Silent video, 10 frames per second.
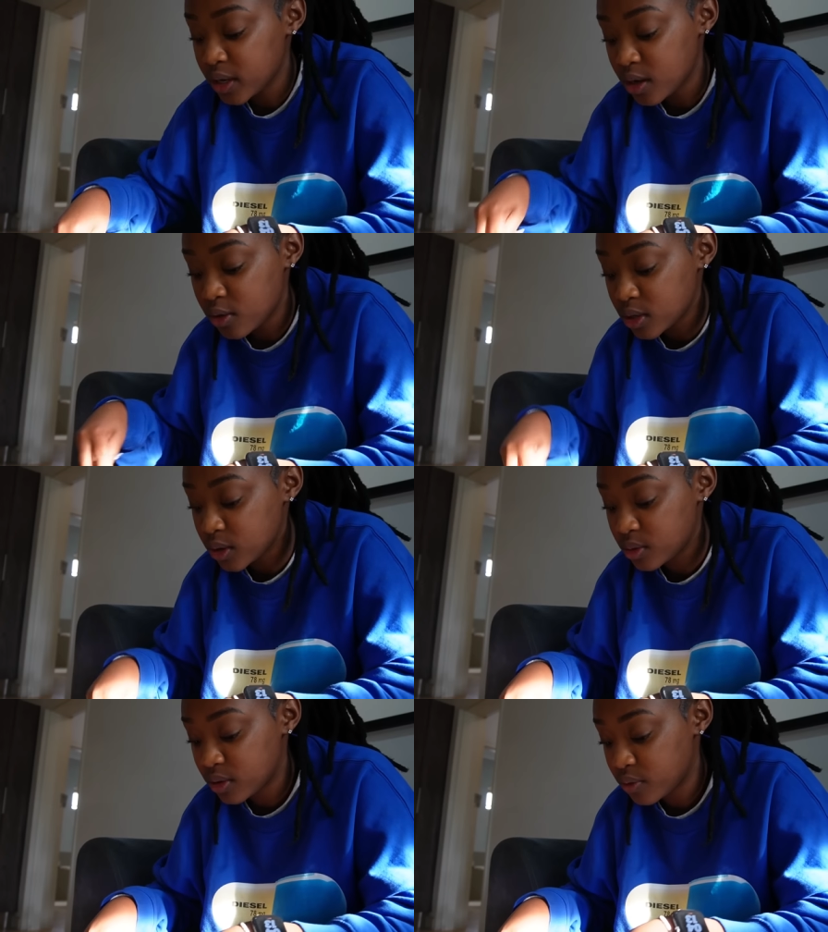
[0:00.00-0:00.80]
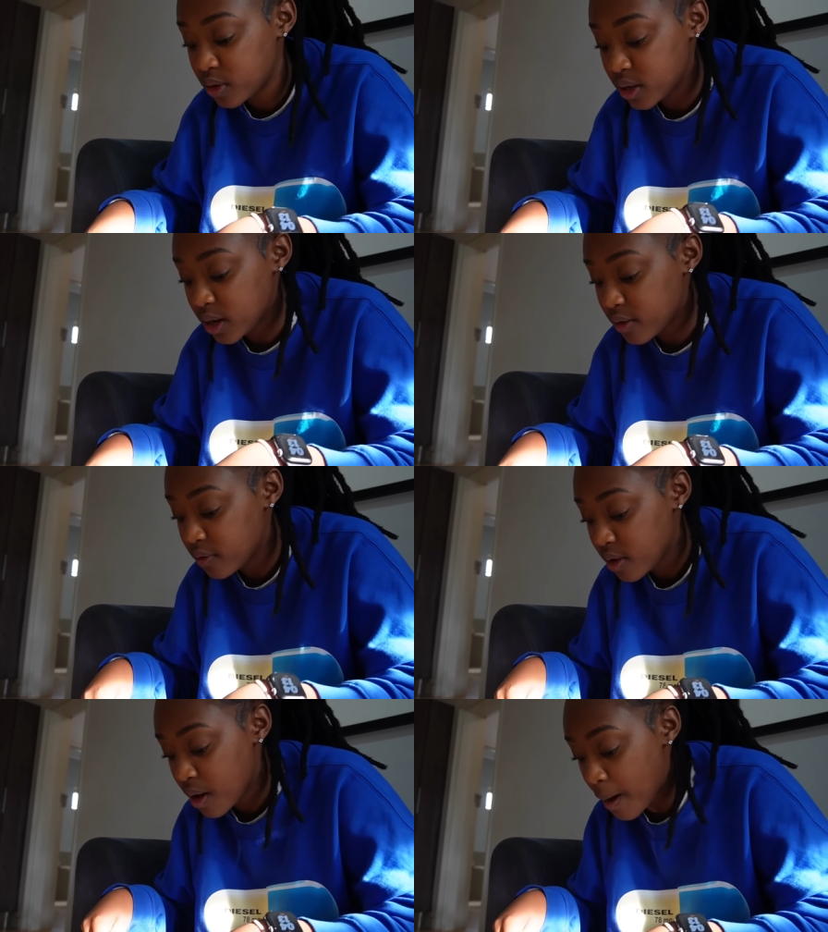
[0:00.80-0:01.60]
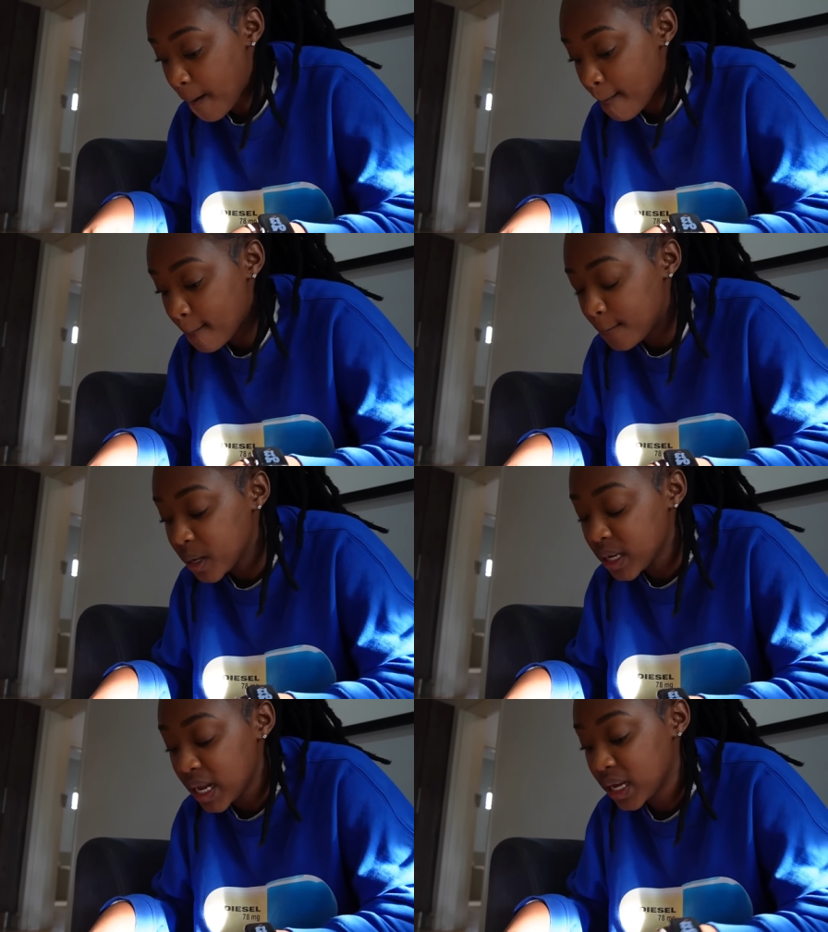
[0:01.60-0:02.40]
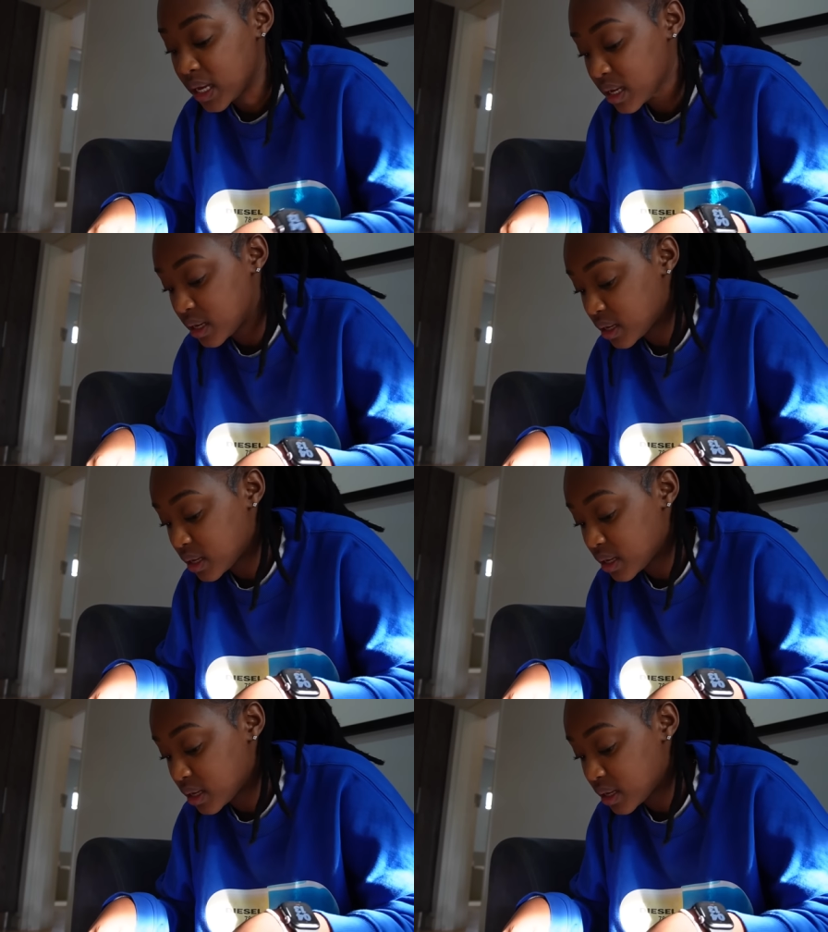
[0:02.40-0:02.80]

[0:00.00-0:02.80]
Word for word: eating a kota with a fork and knife, but like,